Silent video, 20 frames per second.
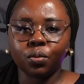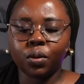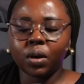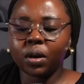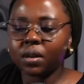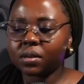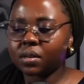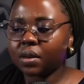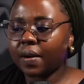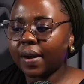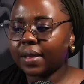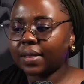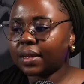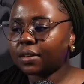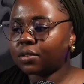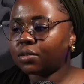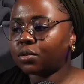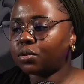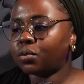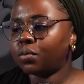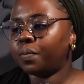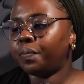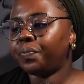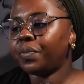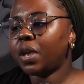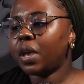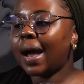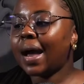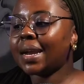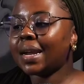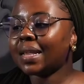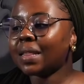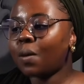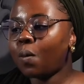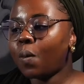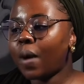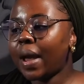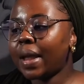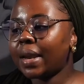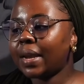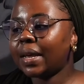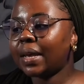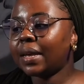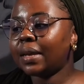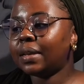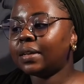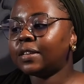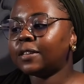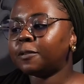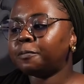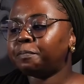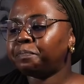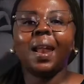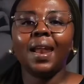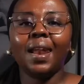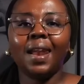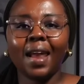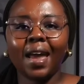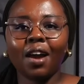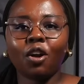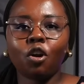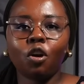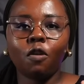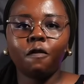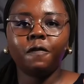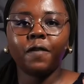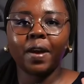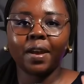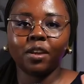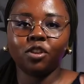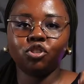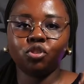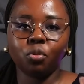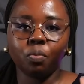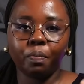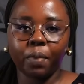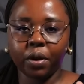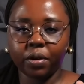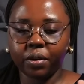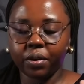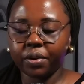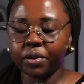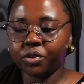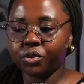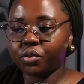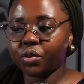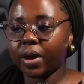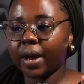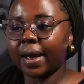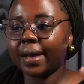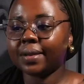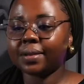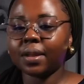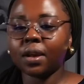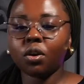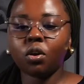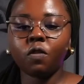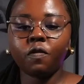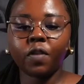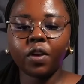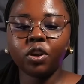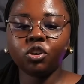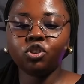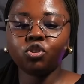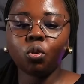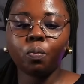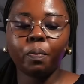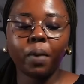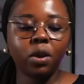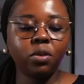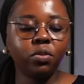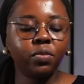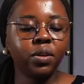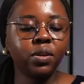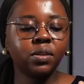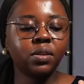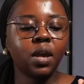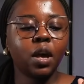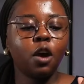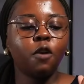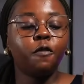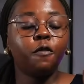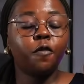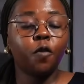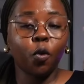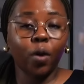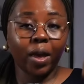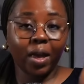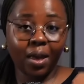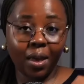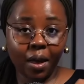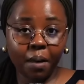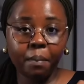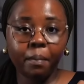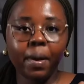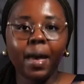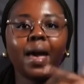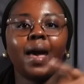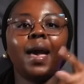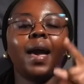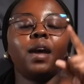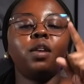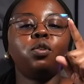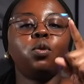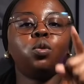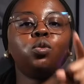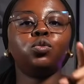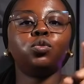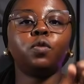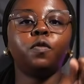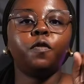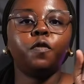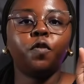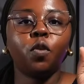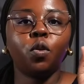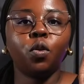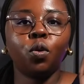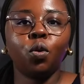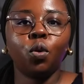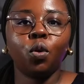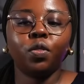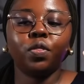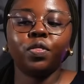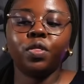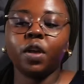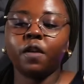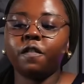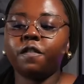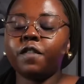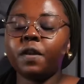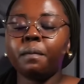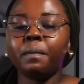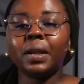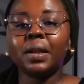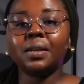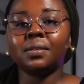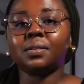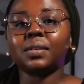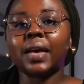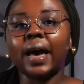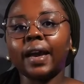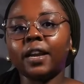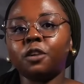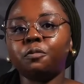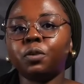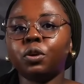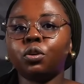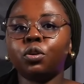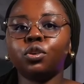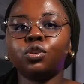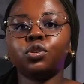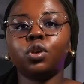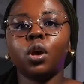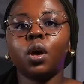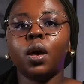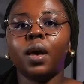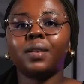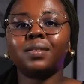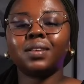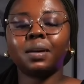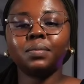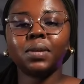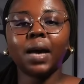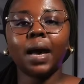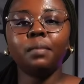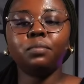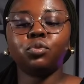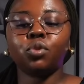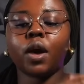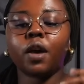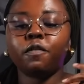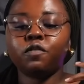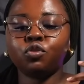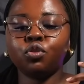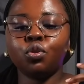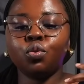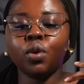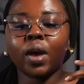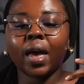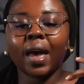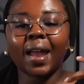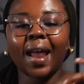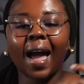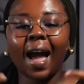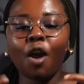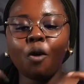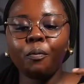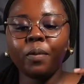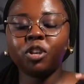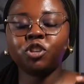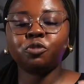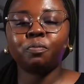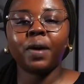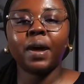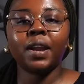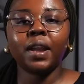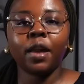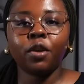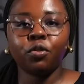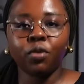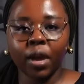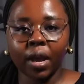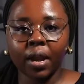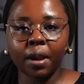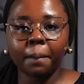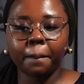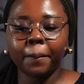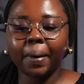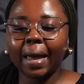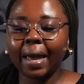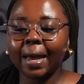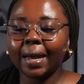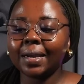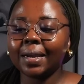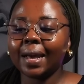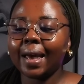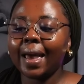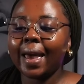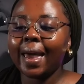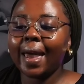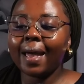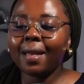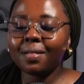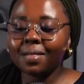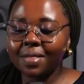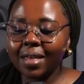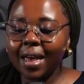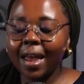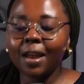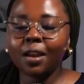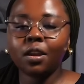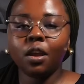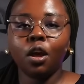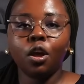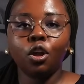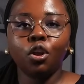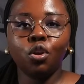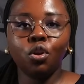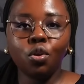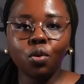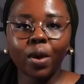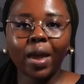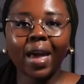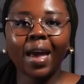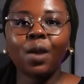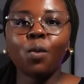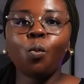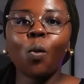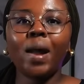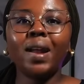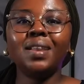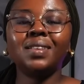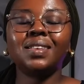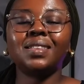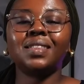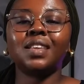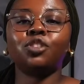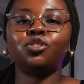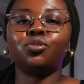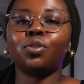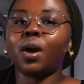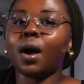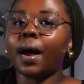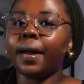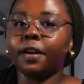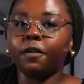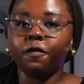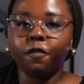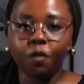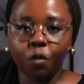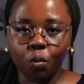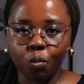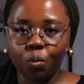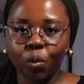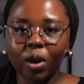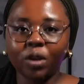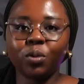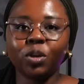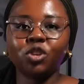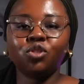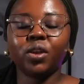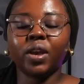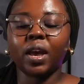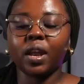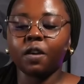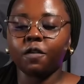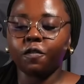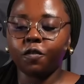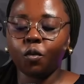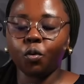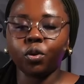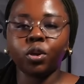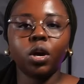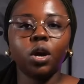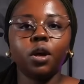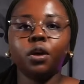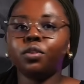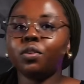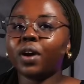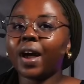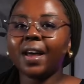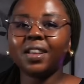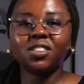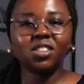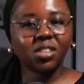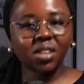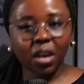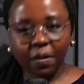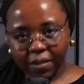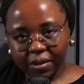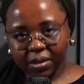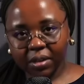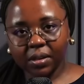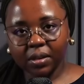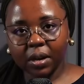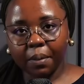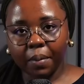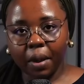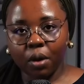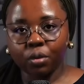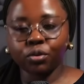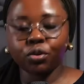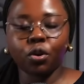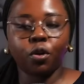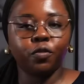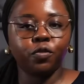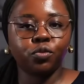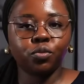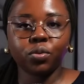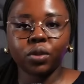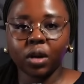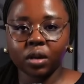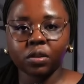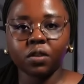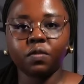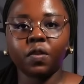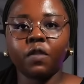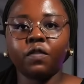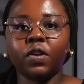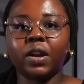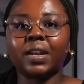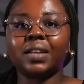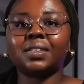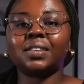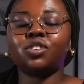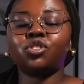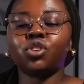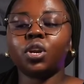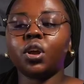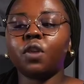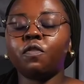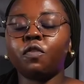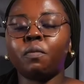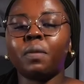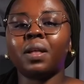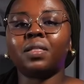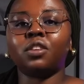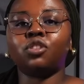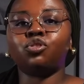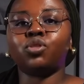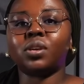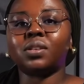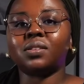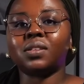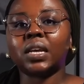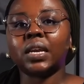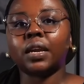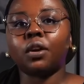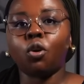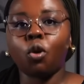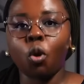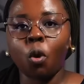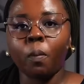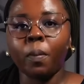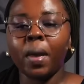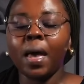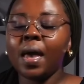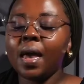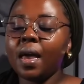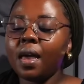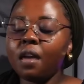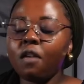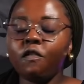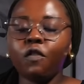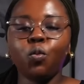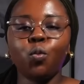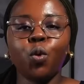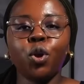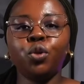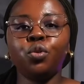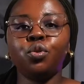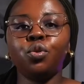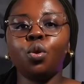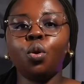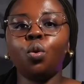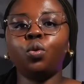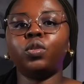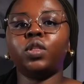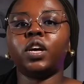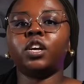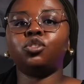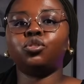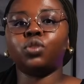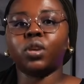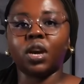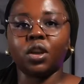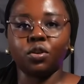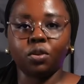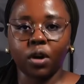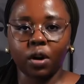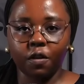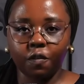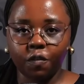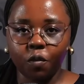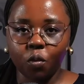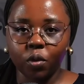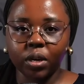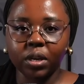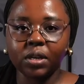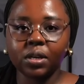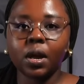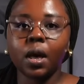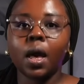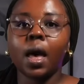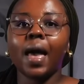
It is the right thing to do. Another one is lack of financial boundaries, you guys. Lack of financial boundaries for him and also for the family side, because sometimes you have to look at how much money are you getting paid, and then look at what is it that you can't afford, what you can afford. You can't just have a set amount of 2,500 each and every month that you're sending home, even when you know that you cannot afford it.